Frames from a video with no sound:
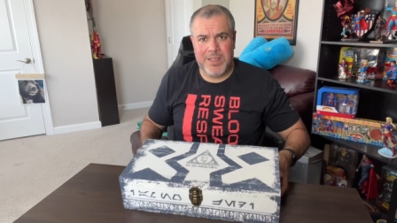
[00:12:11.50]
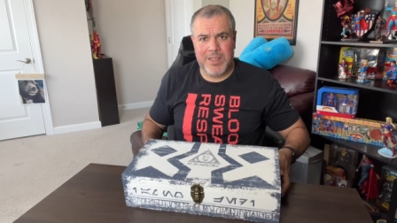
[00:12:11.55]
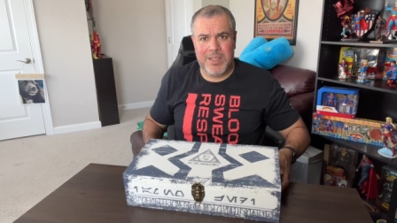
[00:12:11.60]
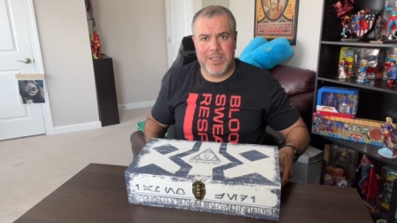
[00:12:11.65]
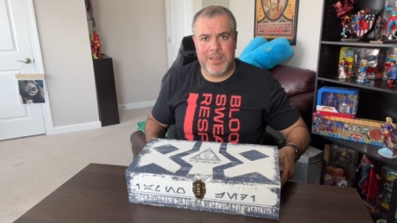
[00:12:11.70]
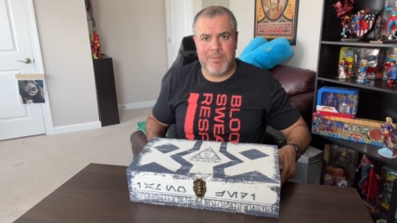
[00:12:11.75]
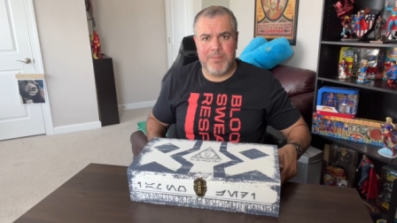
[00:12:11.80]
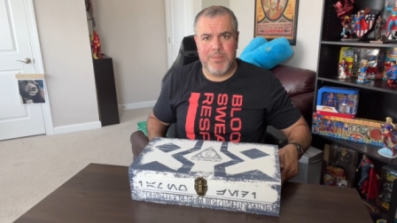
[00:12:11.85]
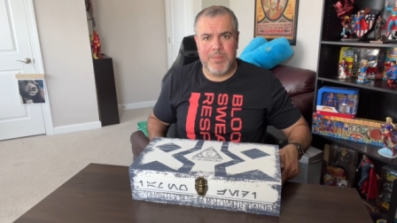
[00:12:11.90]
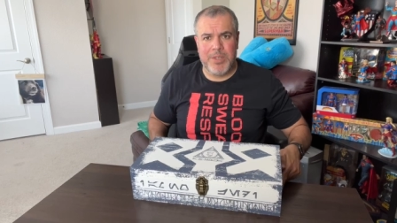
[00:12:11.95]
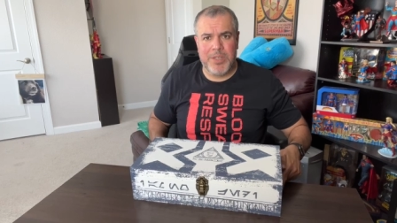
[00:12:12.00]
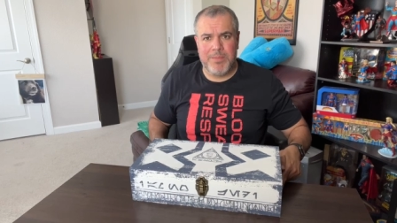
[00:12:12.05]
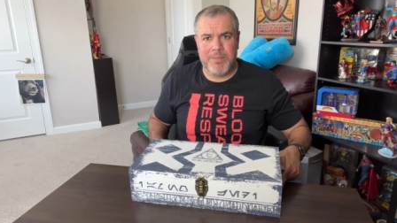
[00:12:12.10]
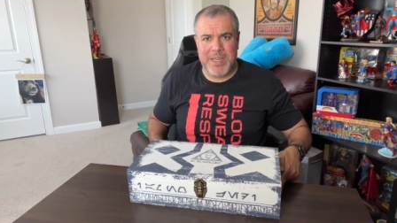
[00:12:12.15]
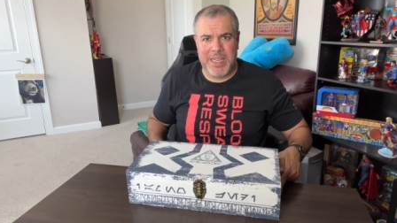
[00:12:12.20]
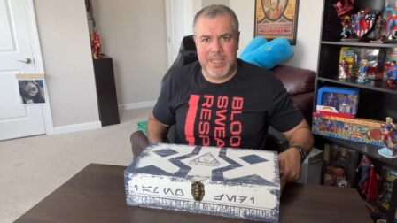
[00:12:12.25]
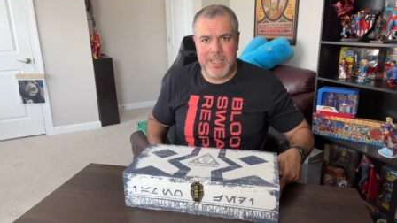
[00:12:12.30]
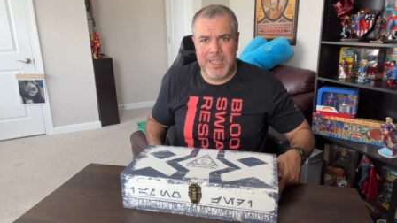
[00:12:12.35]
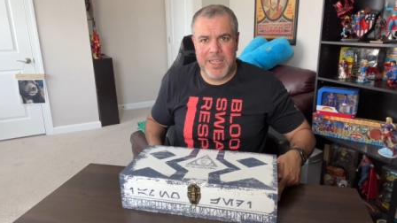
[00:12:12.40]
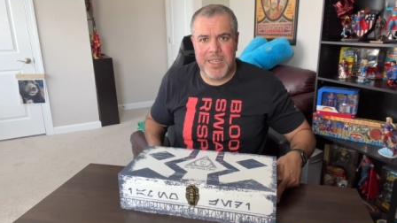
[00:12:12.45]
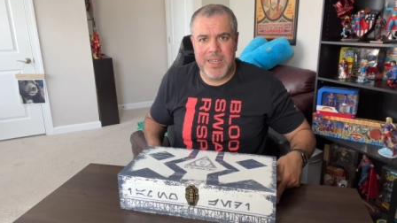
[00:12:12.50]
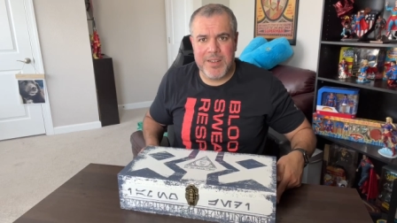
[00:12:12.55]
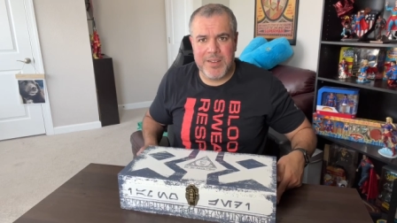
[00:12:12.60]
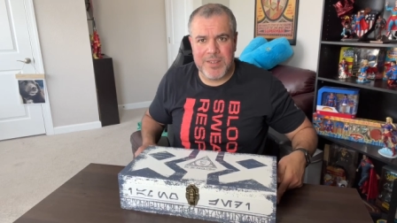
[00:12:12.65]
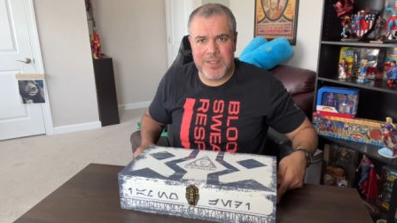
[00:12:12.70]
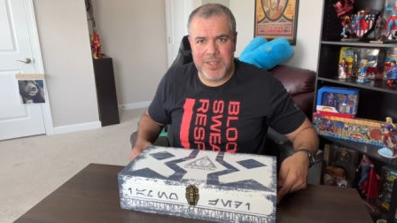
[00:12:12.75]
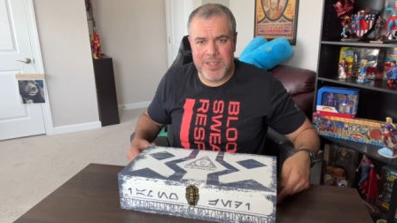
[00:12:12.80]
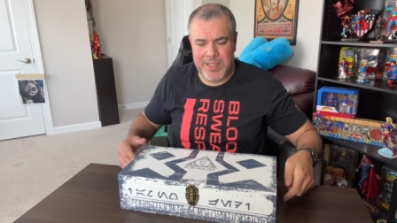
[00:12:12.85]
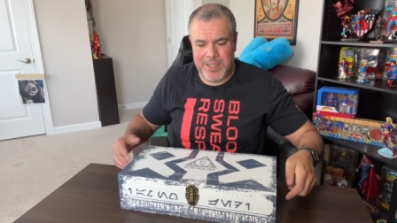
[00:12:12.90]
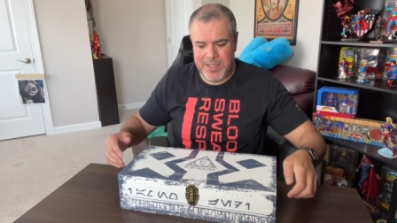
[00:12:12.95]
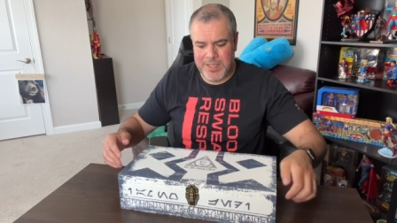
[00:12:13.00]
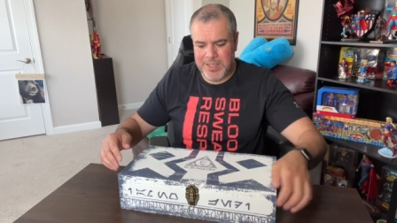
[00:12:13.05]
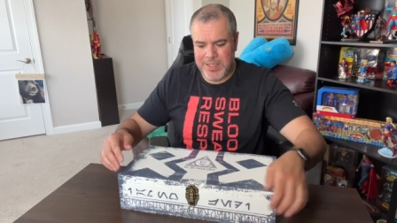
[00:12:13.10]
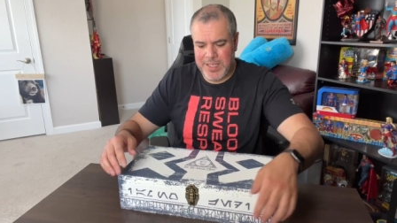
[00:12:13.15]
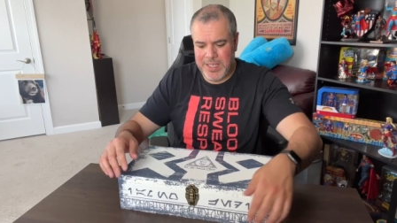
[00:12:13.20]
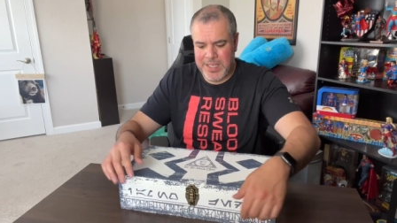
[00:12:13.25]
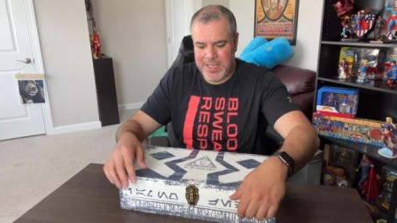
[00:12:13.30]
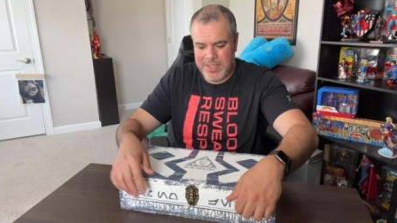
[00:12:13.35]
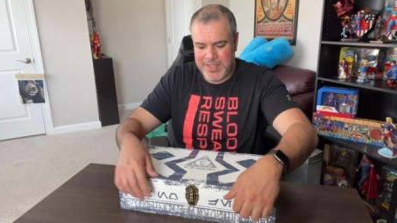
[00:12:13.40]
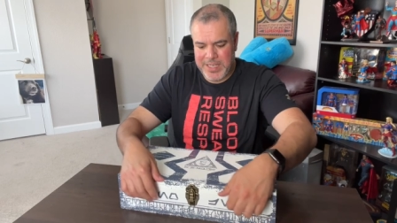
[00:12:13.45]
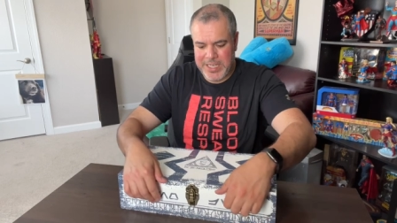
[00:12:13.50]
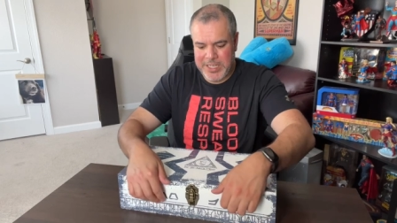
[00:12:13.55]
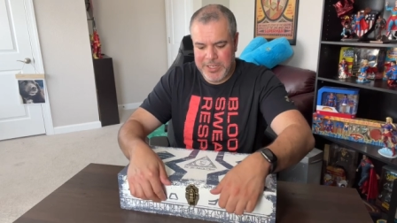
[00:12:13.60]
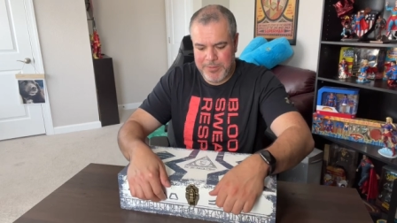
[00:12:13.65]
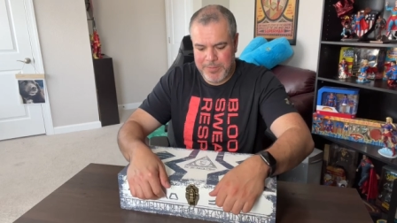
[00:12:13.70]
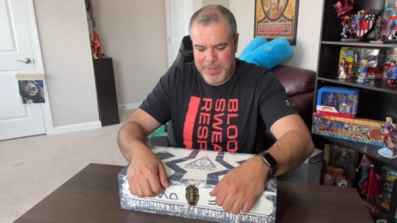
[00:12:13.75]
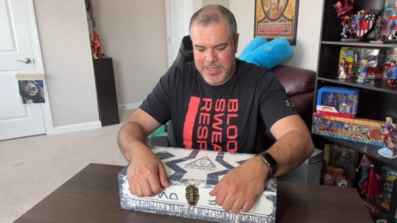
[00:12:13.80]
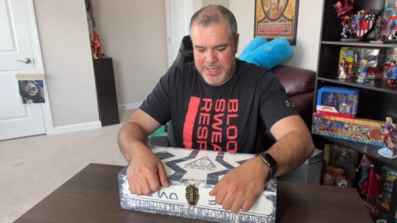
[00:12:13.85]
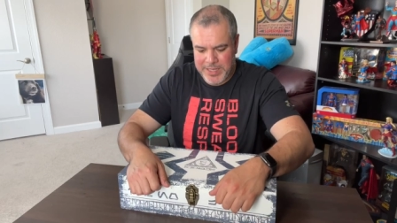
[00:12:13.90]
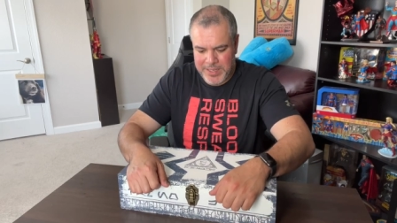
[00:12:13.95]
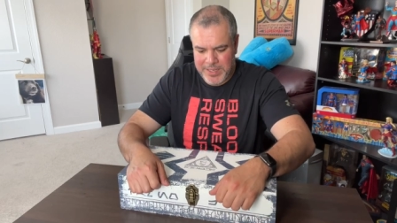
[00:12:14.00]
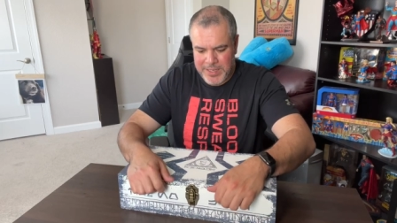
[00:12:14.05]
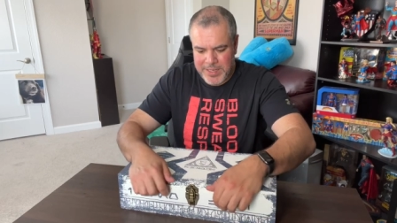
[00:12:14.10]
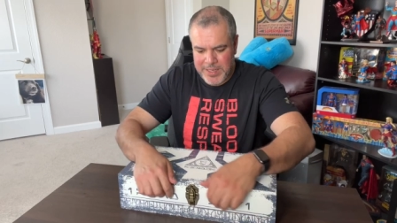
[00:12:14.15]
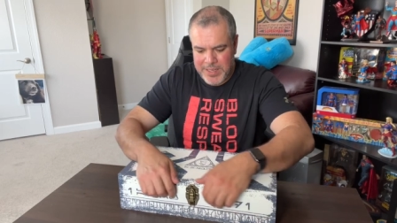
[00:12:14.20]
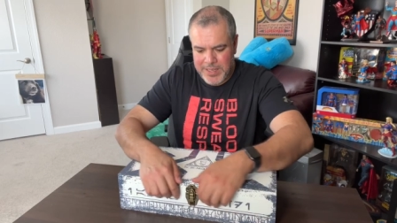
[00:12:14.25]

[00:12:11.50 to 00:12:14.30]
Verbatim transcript: I'm gonna put it back here so you can see it as I open it.